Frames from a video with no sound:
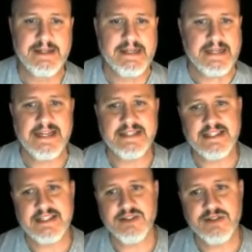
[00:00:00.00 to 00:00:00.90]
And
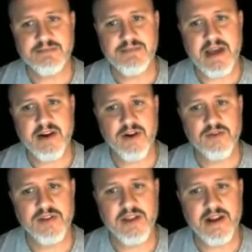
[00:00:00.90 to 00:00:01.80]
since there was a pattern
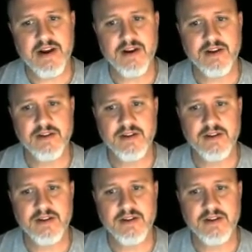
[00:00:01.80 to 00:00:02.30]
over there,